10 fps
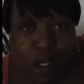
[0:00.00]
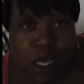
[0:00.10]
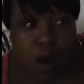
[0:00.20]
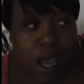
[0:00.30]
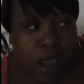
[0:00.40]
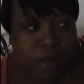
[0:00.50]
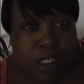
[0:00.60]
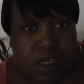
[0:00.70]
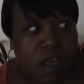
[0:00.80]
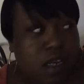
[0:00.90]
gonna happen,
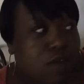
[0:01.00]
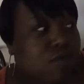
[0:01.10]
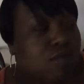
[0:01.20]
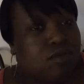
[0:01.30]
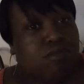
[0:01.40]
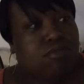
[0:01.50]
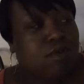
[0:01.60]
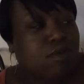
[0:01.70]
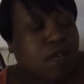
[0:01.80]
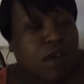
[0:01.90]
shawty?
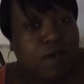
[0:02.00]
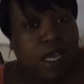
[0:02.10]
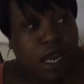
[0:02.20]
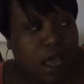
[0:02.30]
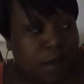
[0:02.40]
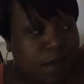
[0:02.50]
You giving it up.